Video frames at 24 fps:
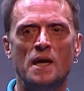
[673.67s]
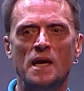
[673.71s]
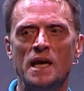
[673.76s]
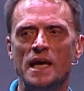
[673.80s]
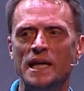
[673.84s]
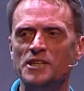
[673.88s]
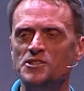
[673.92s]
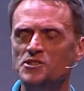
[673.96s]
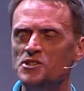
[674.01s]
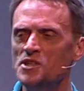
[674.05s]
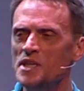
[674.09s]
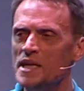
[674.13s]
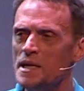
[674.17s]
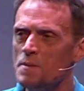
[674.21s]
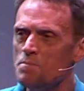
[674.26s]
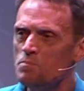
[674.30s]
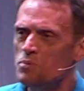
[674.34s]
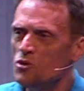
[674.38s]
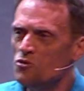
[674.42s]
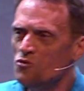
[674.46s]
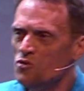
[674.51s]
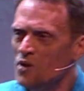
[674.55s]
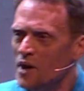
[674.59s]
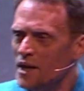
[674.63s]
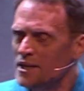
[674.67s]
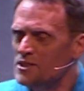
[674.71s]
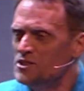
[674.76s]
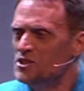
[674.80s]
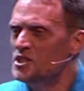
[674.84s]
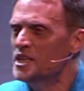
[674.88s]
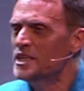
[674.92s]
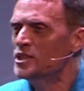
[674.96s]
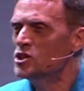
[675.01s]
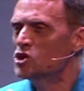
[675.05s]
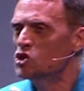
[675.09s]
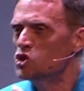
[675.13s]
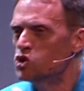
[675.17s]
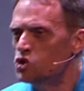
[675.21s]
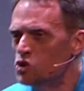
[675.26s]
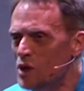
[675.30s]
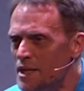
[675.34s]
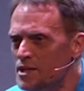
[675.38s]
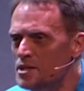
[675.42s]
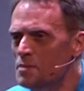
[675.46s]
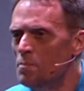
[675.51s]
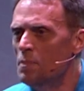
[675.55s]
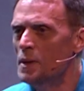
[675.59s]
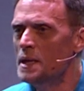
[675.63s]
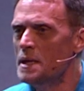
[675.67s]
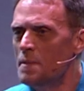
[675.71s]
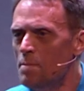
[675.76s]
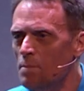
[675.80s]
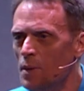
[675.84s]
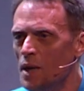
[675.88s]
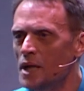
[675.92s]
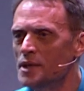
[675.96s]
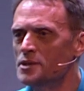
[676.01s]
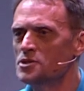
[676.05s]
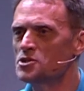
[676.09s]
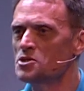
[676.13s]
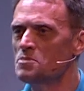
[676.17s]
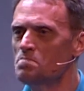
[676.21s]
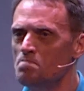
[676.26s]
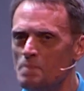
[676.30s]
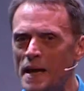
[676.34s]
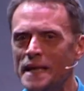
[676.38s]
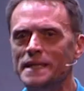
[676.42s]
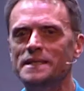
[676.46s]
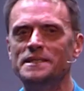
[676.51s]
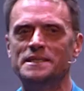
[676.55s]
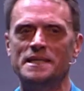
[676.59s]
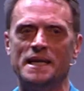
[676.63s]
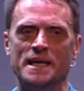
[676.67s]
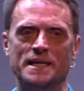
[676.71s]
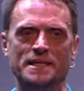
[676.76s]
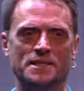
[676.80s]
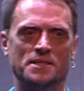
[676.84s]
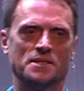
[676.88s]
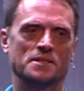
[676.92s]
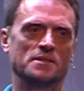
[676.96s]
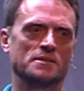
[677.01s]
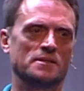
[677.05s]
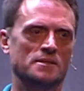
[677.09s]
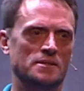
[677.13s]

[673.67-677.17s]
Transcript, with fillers: is that it provides an incredibly blunt mandate.